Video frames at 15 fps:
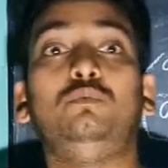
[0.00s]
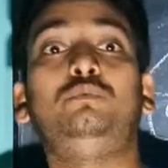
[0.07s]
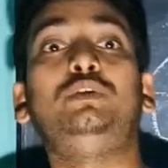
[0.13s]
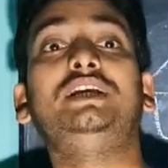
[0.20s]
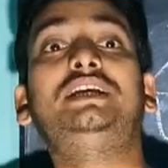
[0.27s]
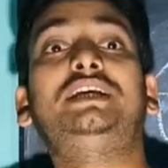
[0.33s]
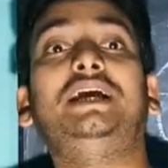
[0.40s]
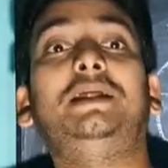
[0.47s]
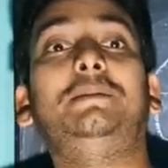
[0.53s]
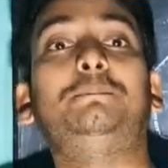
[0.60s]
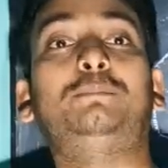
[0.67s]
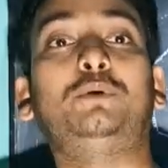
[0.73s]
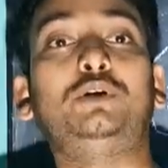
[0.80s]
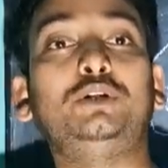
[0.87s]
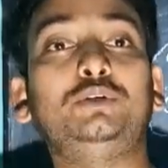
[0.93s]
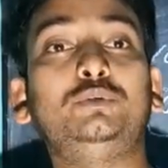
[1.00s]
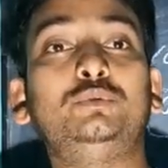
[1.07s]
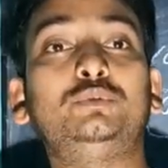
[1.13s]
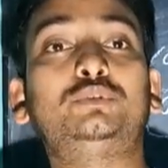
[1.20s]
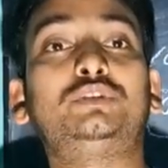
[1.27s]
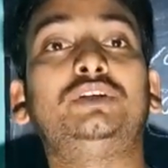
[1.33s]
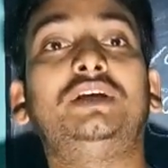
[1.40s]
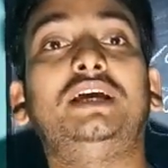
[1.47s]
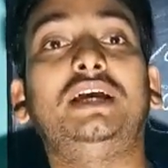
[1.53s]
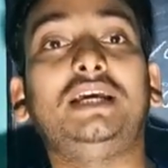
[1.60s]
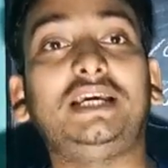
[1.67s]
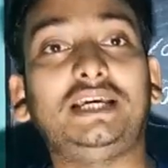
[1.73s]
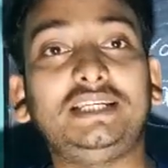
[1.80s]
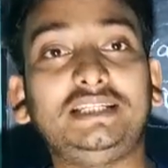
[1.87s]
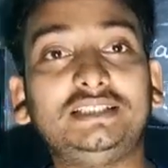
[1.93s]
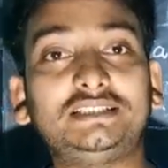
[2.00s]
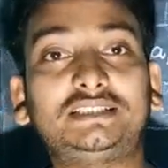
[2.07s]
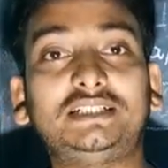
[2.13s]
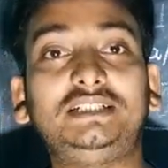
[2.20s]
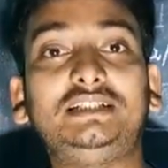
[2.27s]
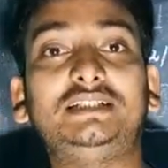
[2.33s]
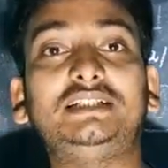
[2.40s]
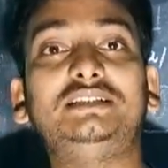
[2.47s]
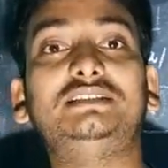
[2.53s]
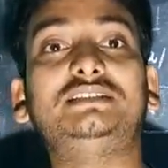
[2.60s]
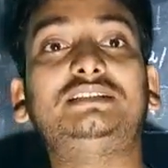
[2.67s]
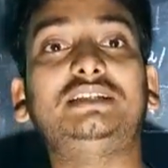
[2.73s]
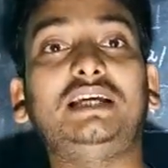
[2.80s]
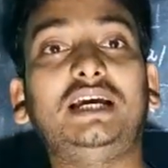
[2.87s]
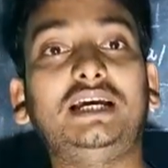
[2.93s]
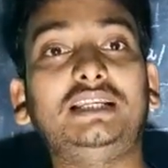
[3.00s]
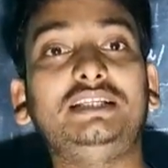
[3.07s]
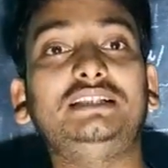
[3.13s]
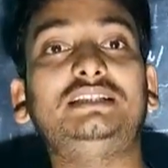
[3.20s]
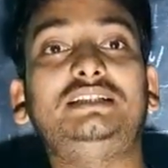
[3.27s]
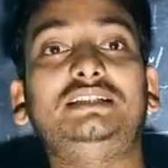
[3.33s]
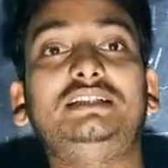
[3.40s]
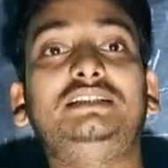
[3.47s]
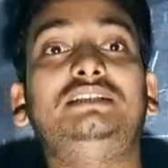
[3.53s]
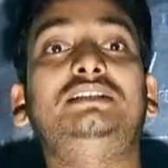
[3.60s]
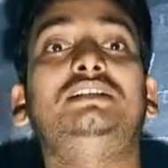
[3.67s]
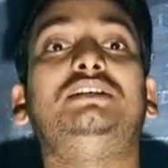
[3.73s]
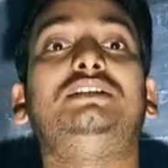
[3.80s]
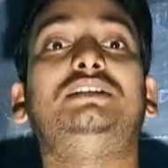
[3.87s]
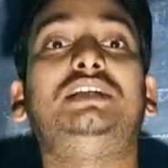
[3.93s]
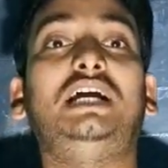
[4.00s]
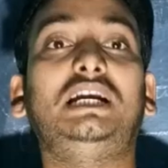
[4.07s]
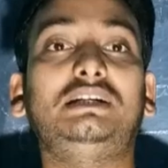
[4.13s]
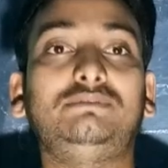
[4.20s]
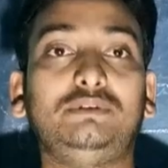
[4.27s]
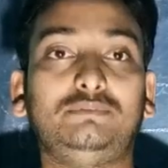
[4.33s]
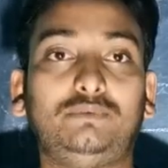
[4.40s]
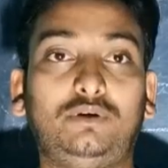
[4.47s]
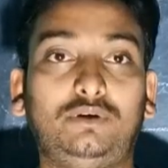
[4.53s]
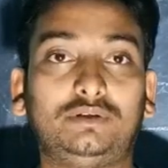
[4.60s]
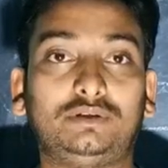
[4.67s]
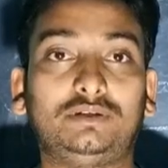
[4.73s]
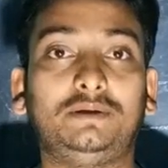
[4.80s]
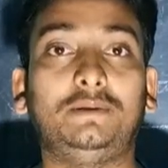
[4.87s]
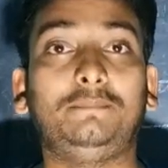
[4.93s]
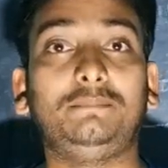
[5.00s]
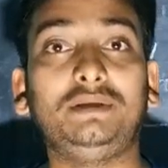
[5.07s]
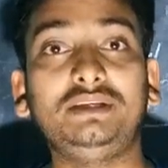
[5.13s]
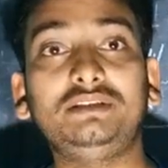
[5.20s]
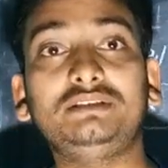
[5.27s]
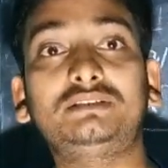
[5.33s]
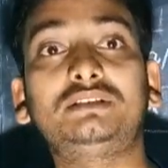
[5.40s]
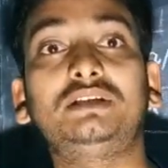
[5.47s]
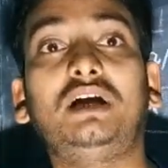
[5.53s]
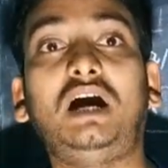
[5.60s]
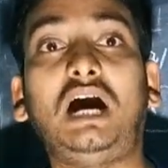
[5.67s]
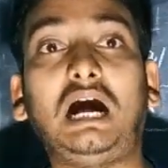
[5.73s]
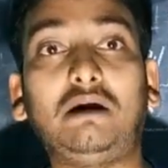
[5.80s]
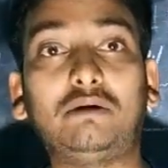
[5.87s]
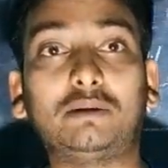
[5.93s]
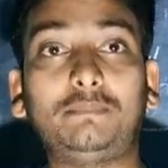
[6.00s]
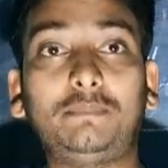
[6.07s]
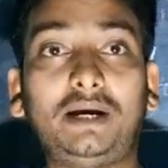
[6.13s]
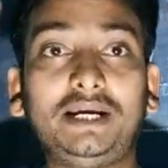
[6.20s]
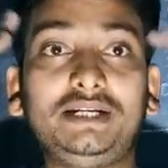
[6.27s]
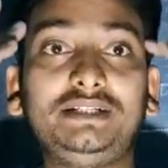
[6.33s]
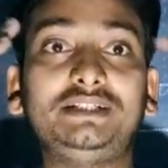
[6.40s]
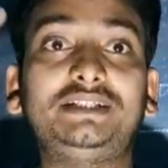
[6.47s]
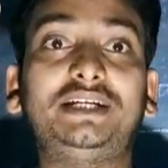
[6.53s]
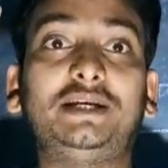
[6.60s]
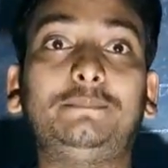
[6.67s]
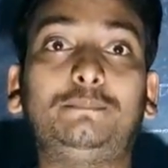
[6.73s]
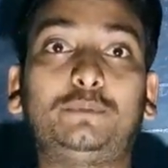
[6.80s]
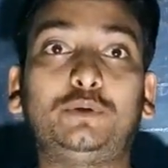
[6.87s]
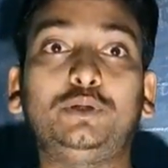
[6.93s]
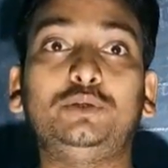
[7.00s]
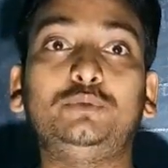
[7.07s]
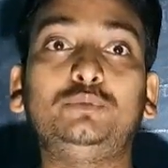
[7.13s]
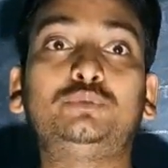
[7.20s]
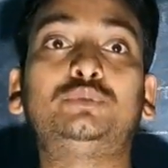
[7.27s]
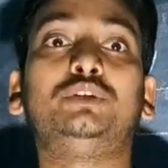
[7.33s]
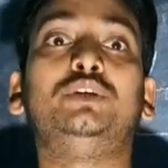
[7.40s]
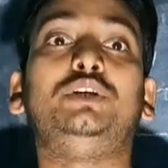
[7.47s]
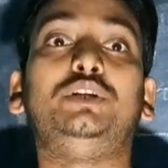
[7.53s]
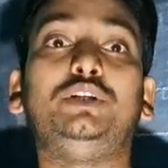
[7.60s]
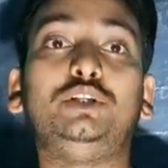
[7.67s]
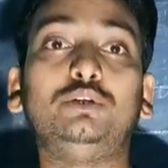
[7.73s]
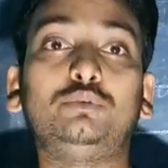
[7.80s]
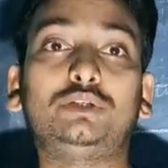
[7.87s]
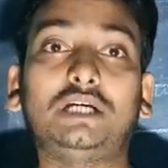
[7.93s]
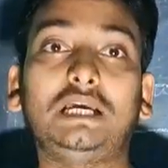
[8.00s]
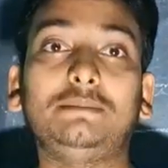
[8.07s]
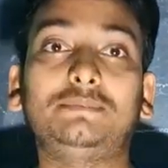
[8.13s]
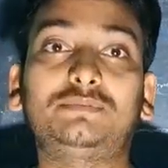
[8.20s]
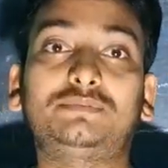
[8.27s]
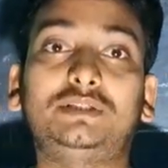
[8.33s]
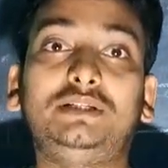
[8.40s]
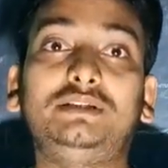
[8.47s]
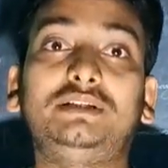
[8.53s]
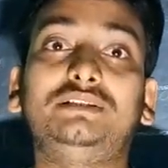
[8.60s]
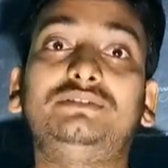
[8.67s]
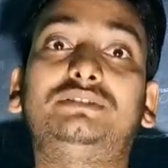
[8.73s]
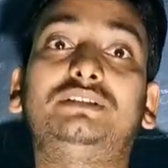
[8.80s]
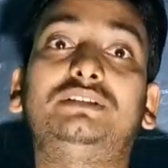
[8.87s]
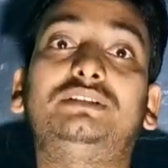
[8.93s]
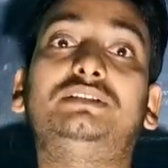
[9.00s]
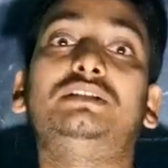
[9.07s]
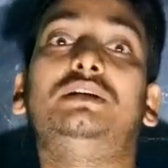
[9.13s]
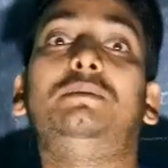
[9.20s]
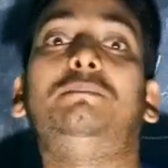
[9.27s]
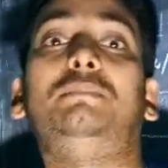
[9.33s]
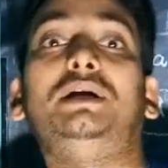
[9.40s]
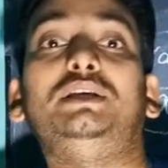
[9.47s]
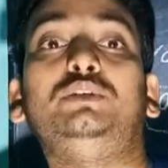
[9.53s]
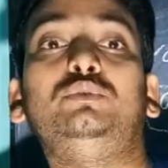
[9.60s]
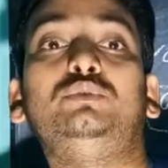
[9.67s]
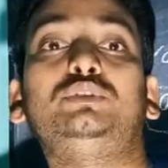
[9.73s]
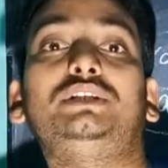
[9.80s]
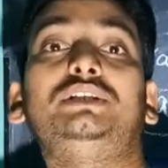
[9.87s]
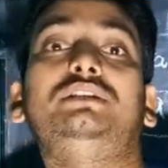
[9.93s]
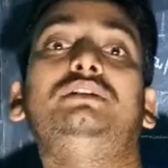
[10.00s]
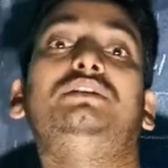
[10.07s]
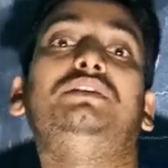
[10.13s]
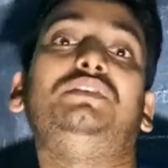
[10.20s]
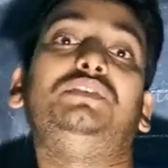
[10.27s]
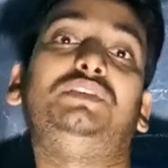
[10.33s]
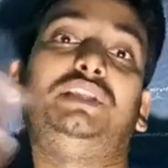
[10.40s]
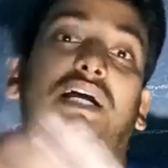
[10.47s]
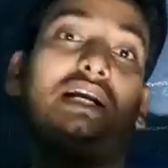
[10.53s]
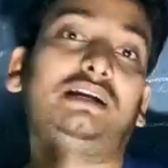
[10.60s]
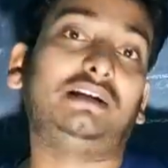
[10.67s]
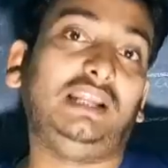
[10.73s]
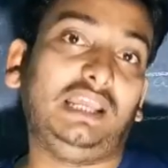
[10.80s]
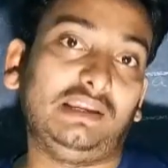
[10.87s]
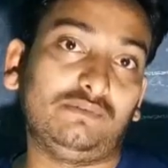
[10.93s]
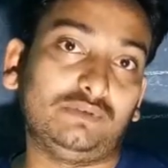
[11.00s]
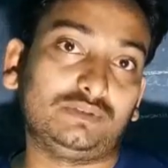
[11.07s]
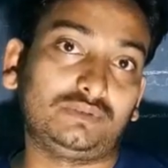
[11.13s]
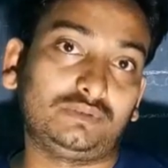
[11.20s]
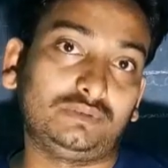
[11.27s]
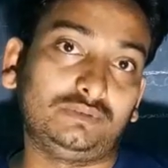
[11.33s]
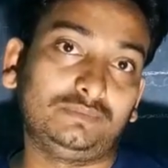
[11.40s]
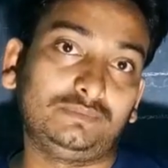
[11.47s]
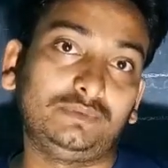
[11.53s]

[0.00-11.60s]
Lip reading: we can produce any sentence, anything that we want. Means our mind can produce new type of sentences by using that language.